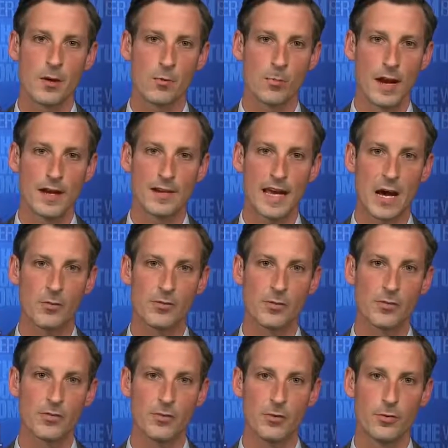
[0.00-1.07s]
ran
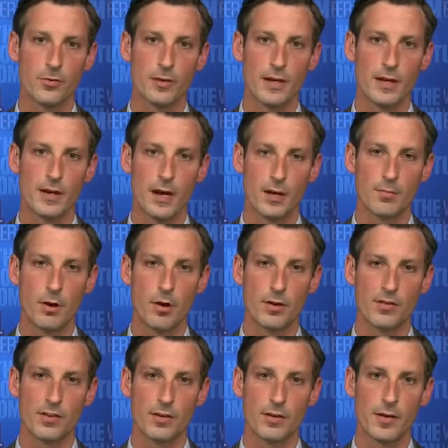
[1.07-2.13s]
counter to the
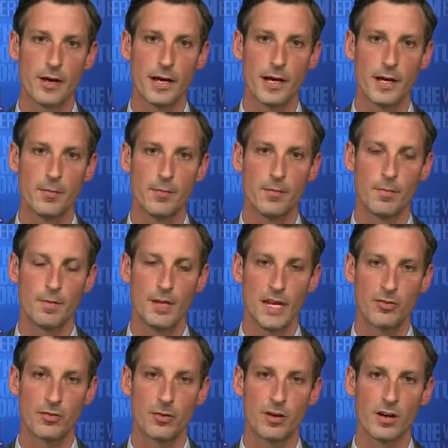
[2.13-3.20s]
nonpartisan
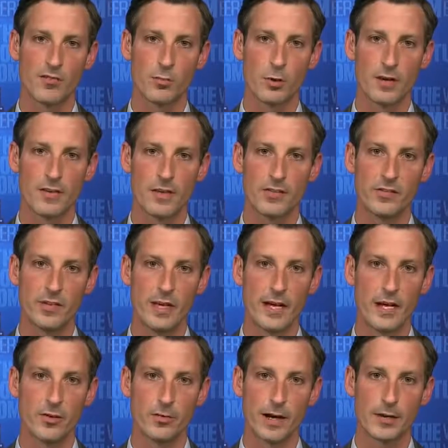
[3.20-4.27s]
nature of previous
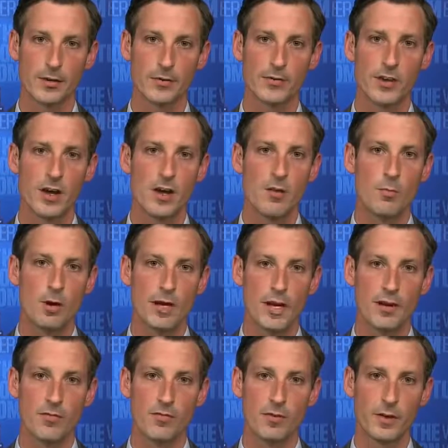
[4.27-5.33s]
CIA directors. But
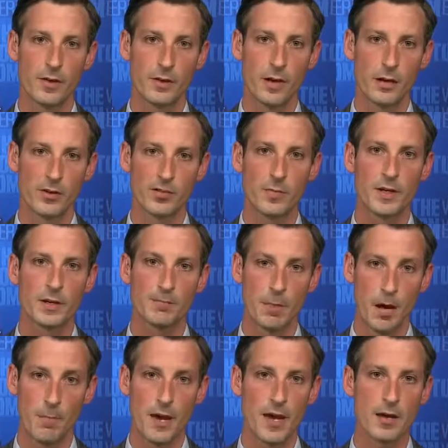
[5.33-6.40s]
if Congressman
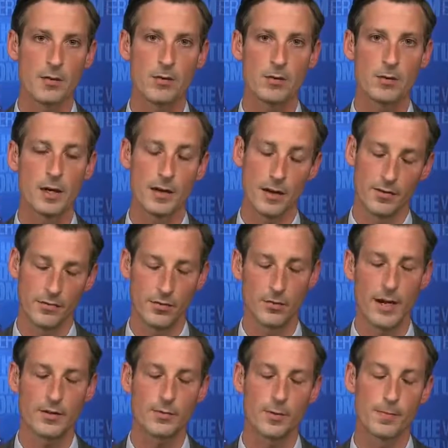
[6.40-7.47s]
Pompeo, if
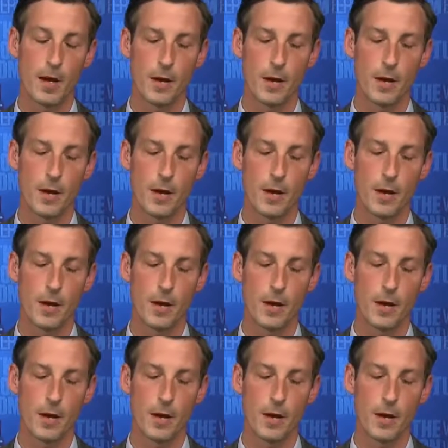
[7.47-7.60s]
Director